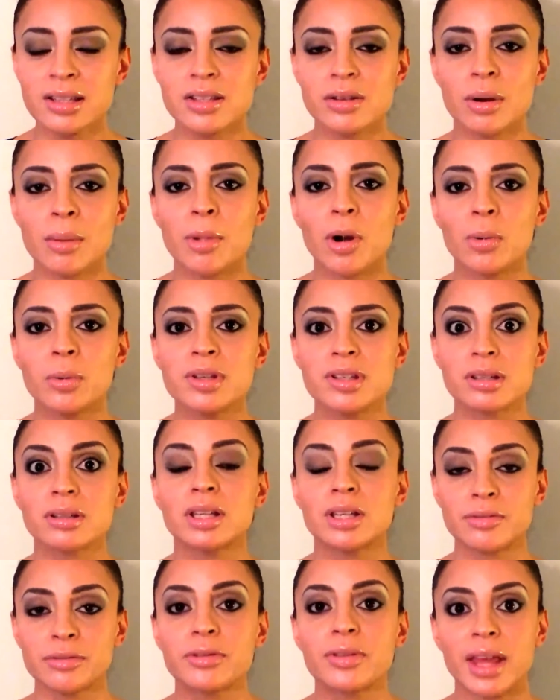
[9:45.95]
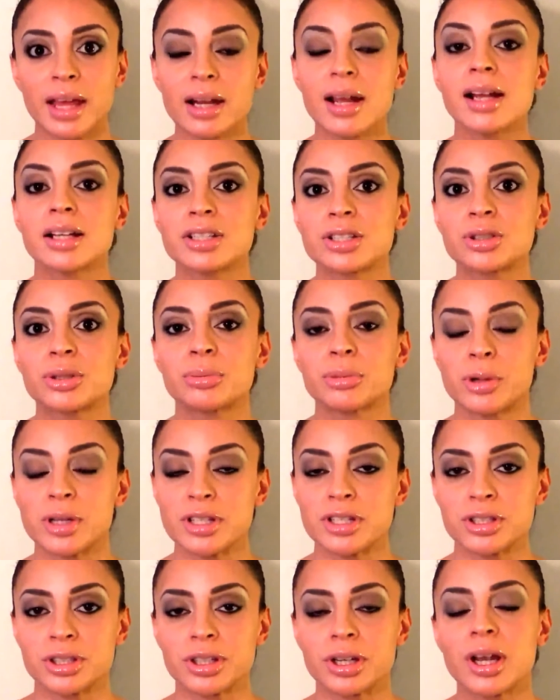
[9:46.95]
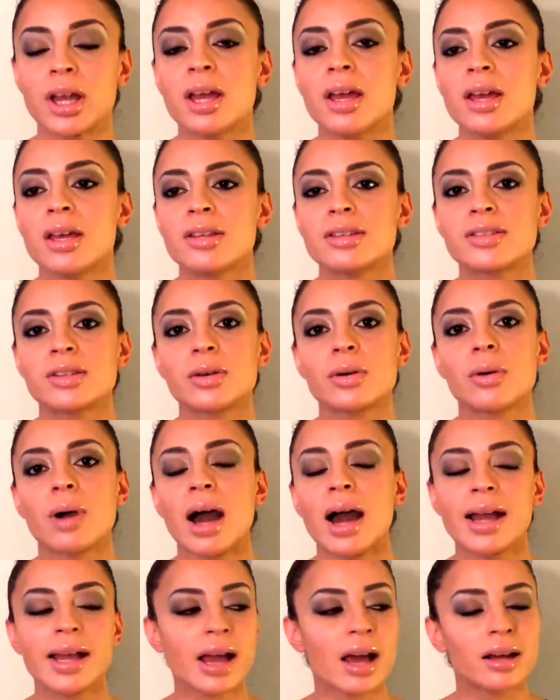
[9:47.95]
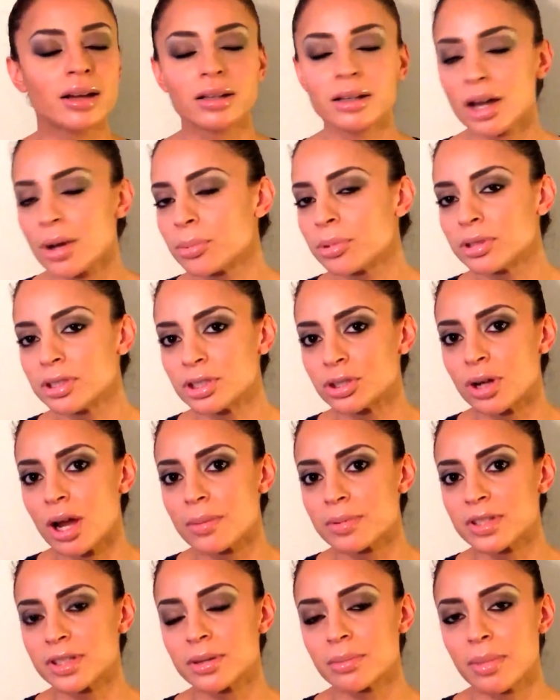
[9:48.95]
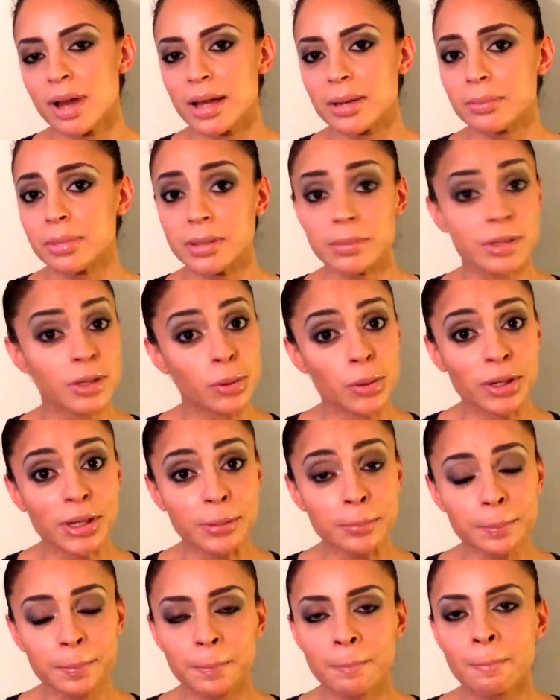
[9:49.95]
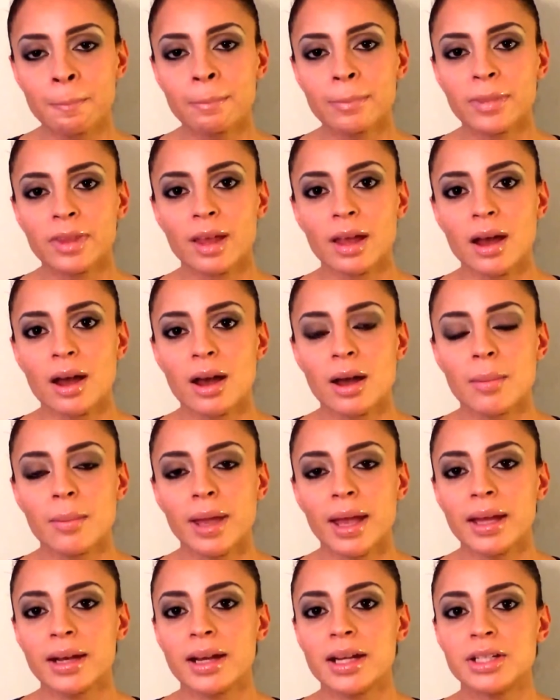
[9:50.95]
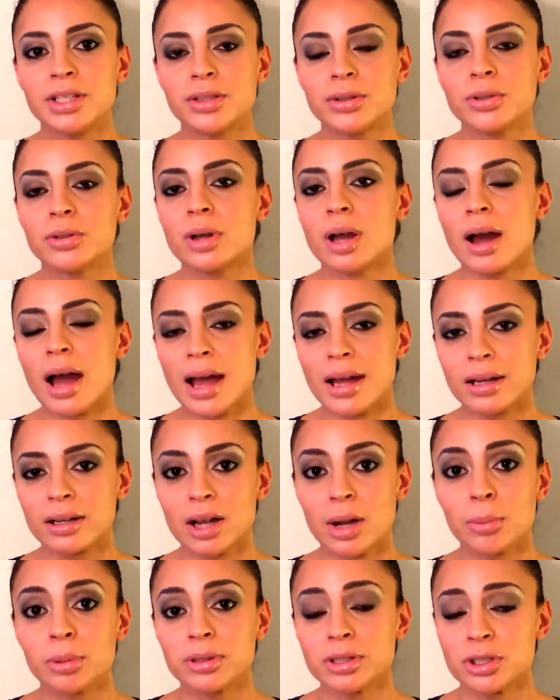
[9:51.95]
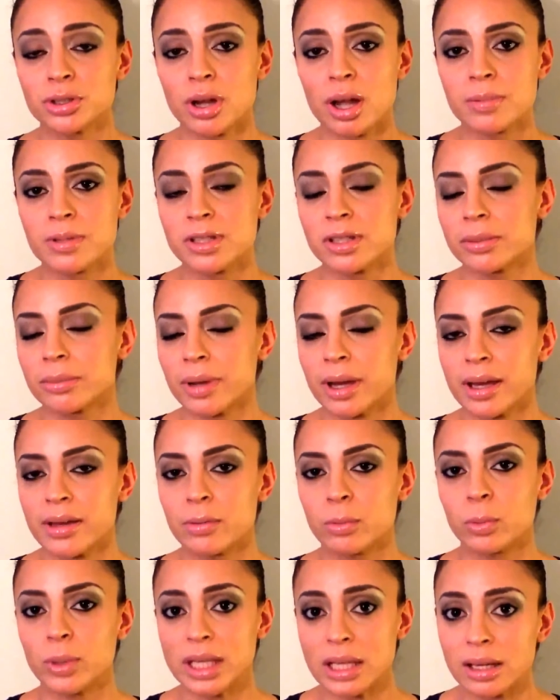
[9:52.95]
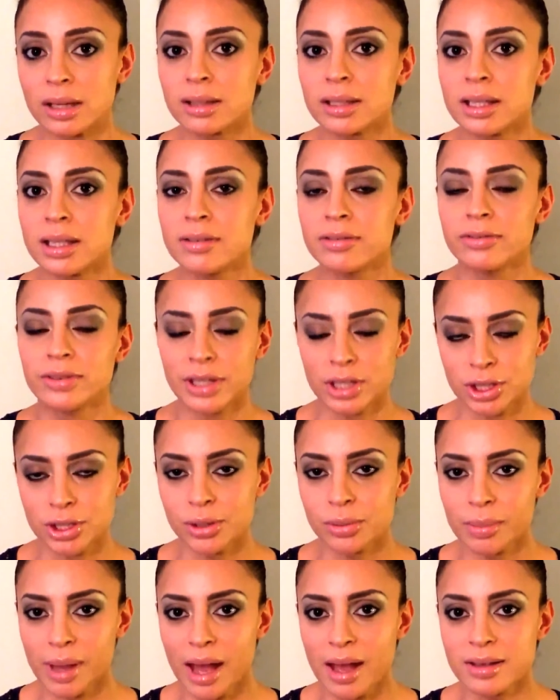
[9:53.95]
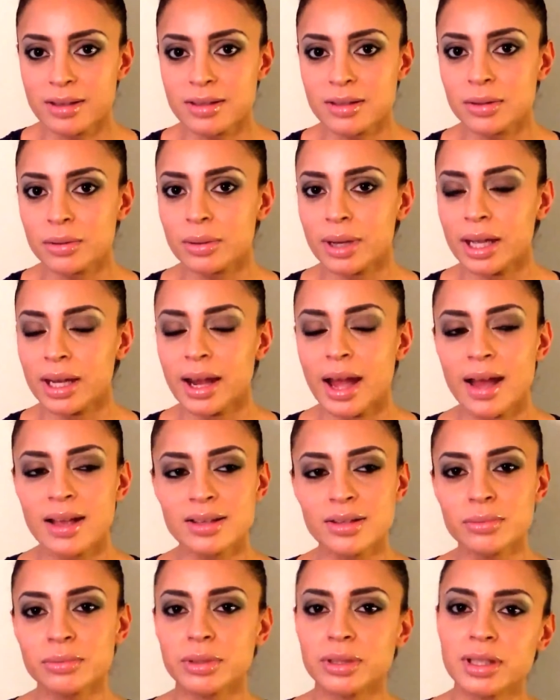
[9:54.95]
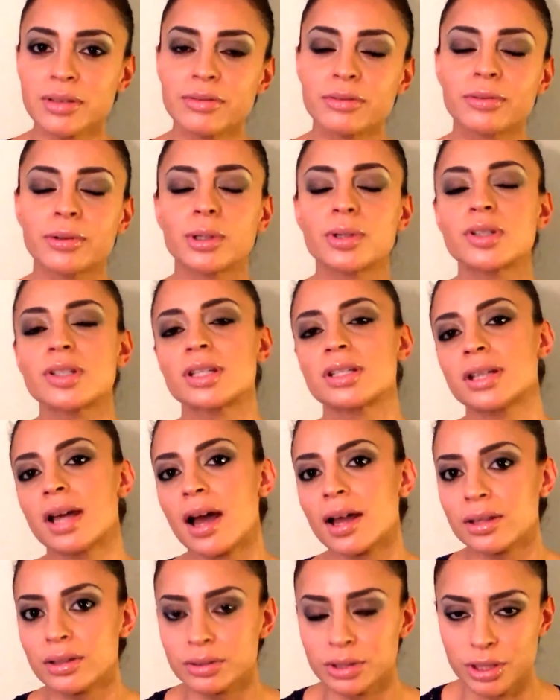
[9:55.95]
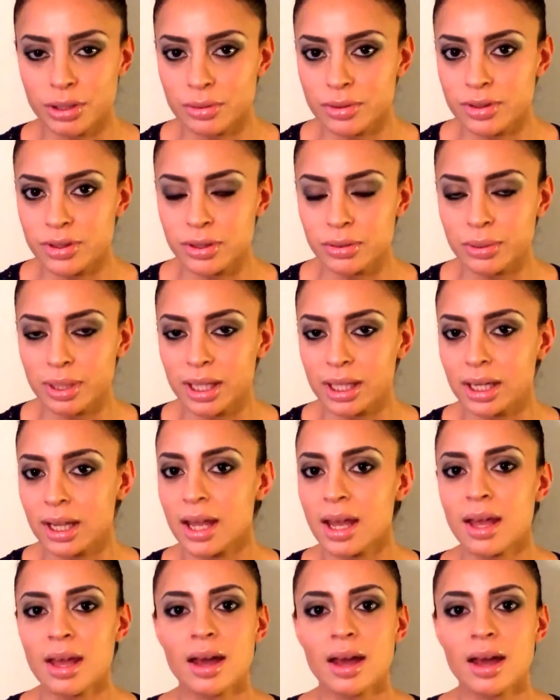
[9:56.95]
So I'm always looking for that extra moisture. So I add a couple of drops to my BB cream, and I do add a couple of drops to my weekly facial mask. So it has a really versatile use to it.